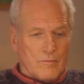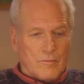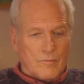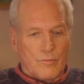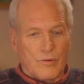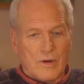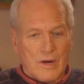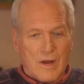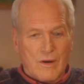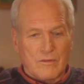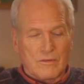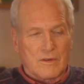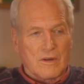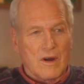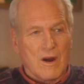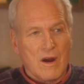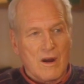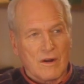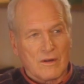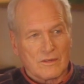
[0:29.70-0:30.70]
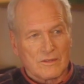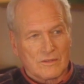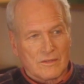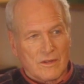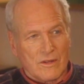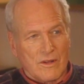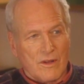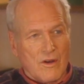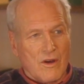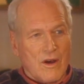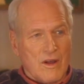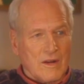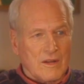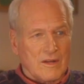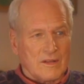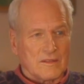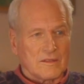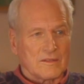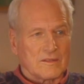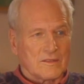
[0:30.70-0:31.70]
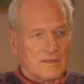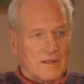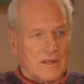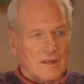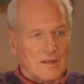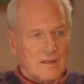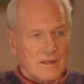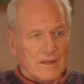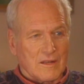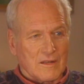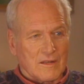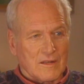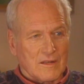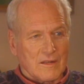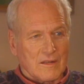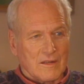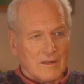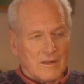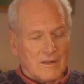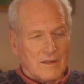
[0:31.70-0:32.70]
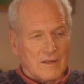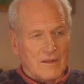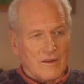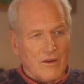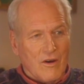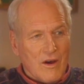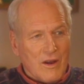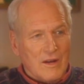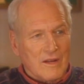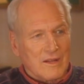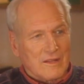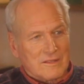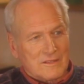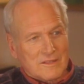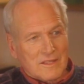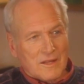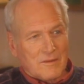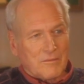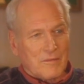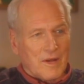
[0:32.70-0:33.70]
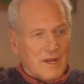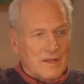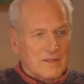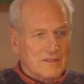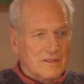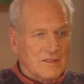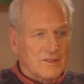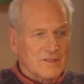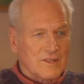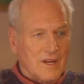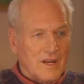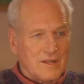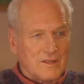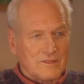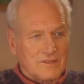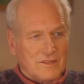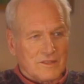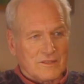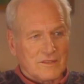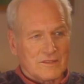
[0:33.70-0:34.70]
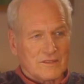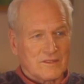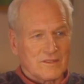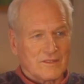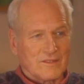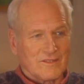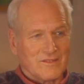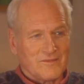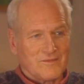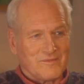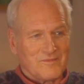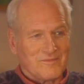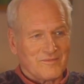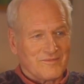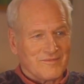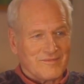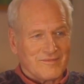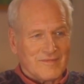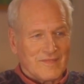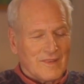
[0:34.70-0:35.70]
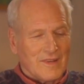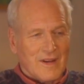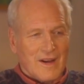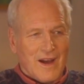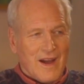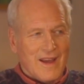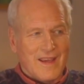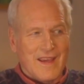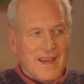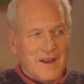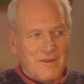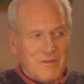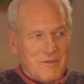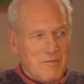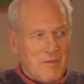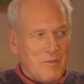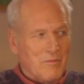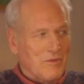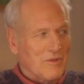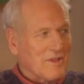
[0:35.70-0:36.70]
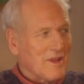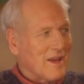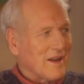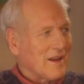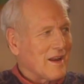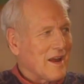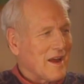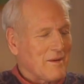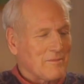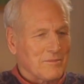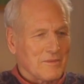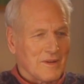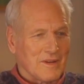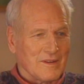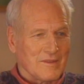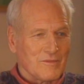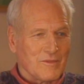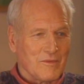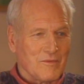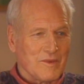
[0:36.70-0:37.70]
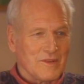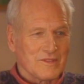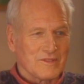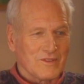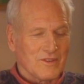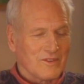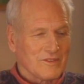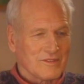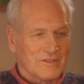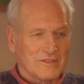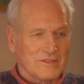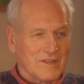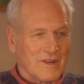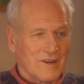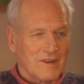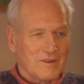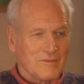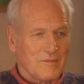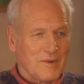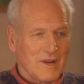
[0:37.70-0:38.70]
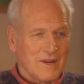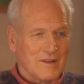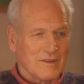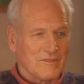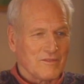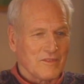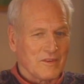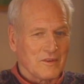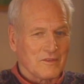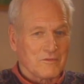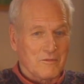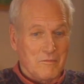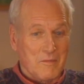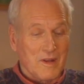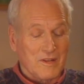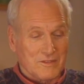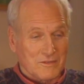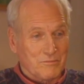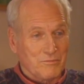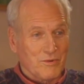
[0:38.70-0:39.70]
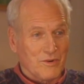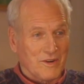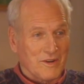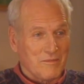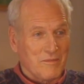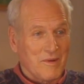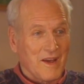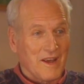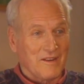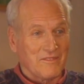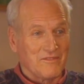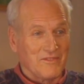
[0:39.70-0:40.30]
put out cards to the audience, and the audience then makes the changes. I can't remember that happening when we start, started making films. We made some pretty bad